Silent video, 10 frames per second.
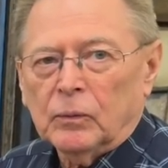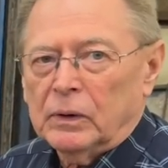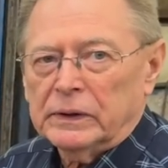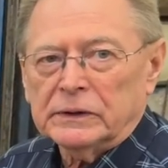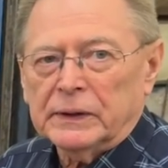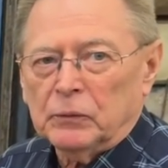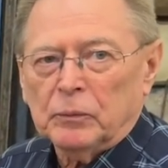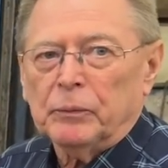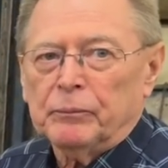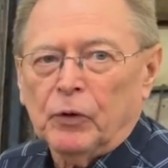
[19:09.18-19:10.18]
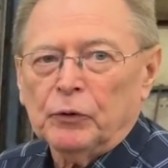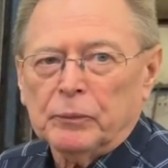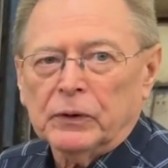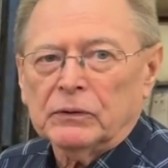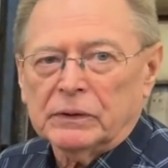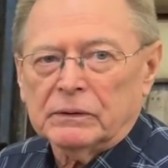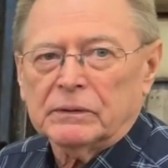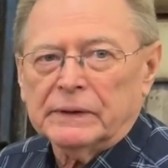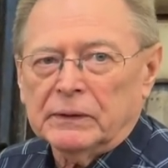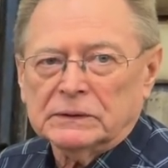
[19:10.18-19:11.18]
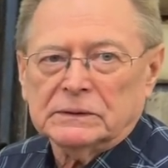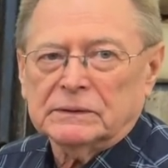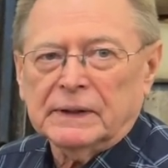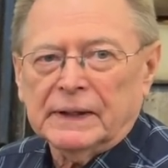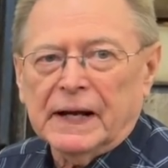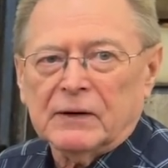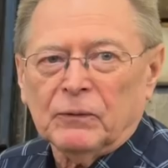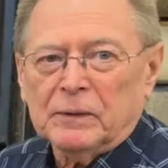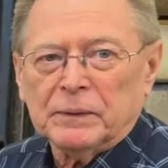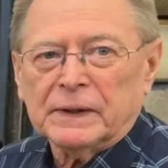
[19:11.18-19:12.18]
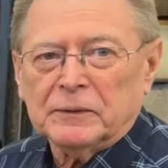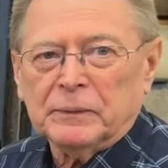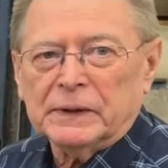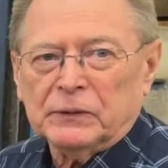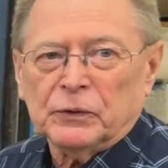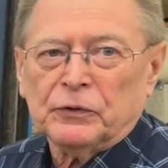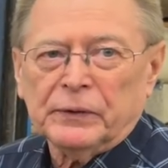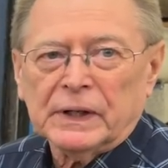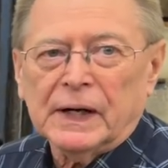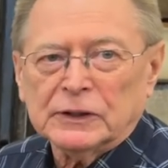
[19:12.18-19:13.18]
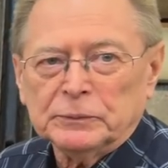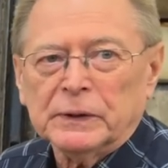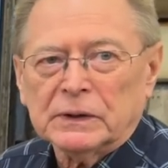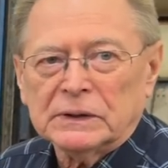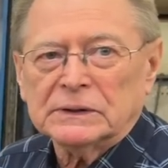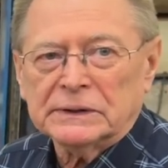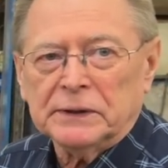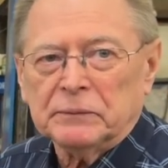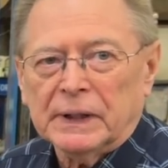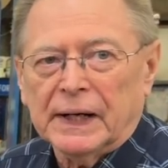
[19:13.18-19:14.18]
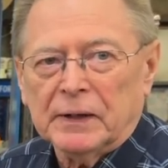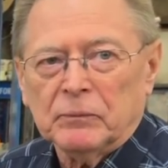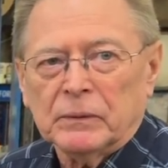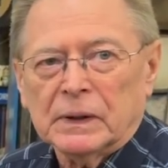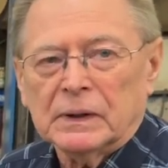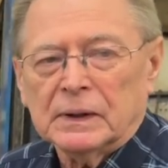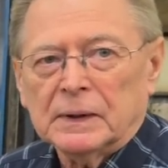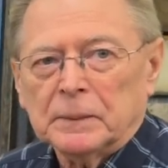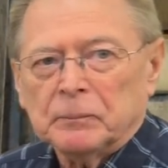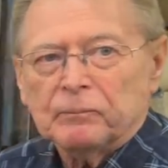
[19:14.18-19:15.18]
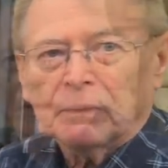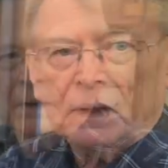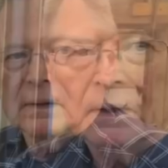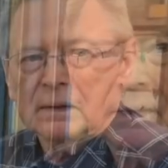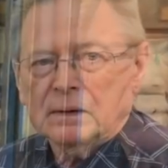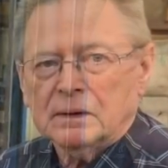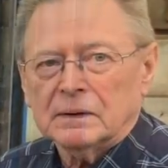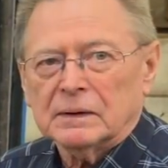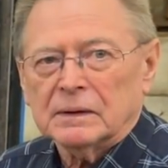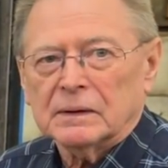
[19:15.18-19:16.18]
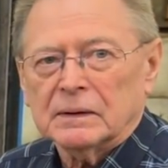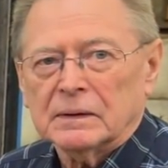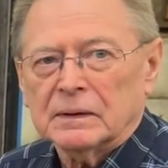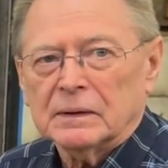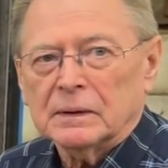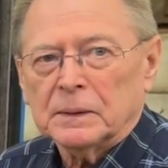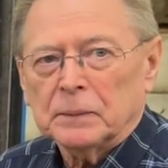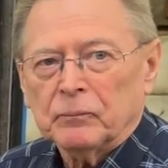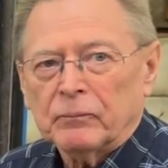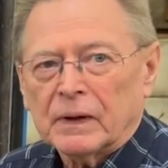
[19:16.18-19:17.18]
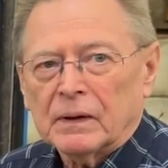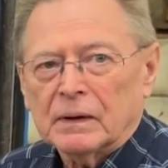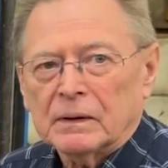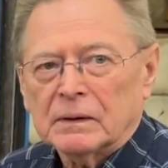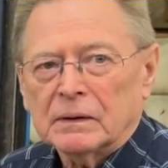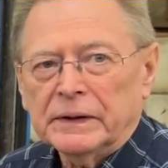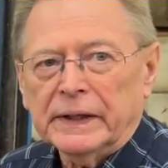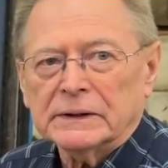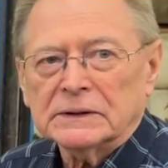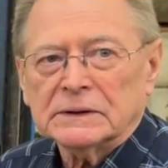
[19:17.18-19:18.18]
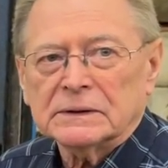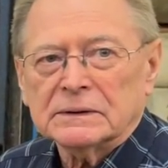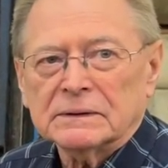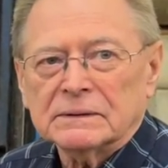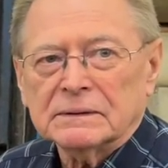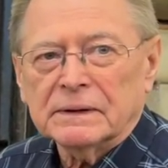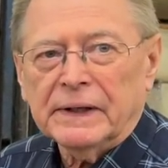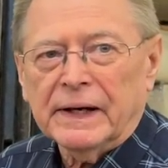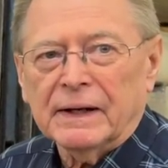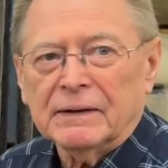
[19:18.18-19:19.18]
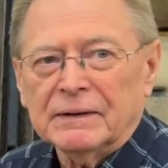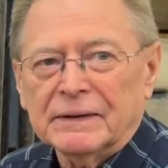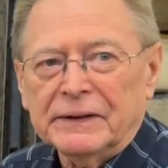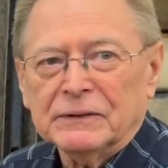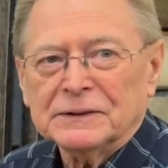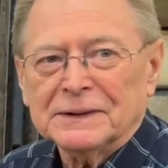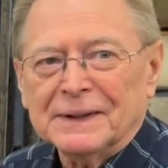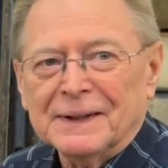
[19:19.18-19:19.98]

Well, if they were both built, there was not a replica, but there were three cars built at the same time. I gotcha. Did you know A.J. Watson? Yes. You did? Yeah, he was